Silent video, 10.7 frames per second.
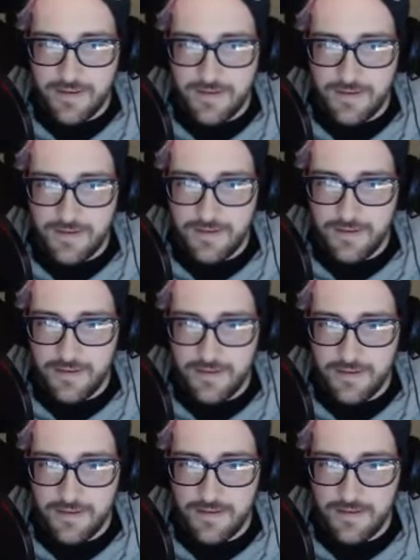
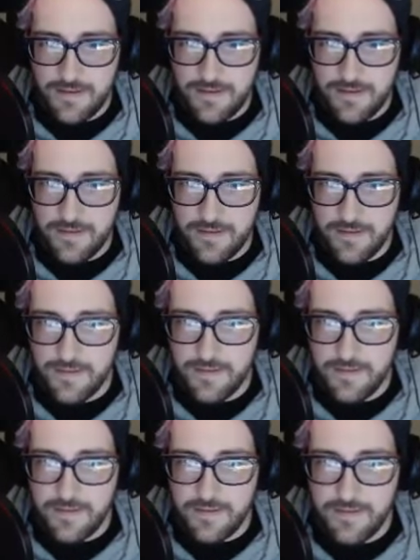
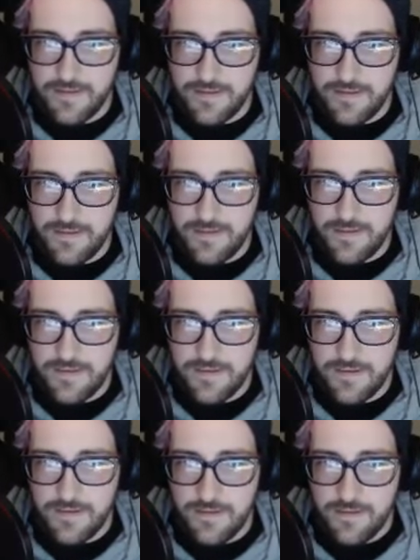
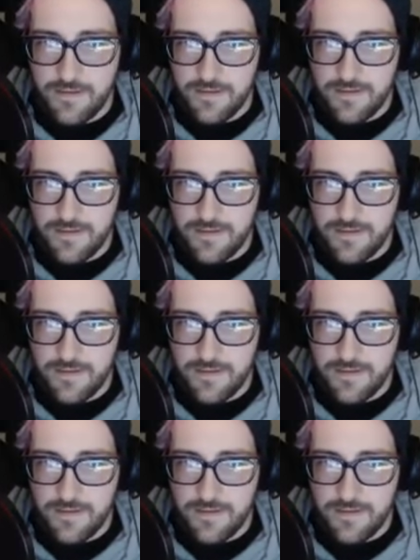Nobody speaks.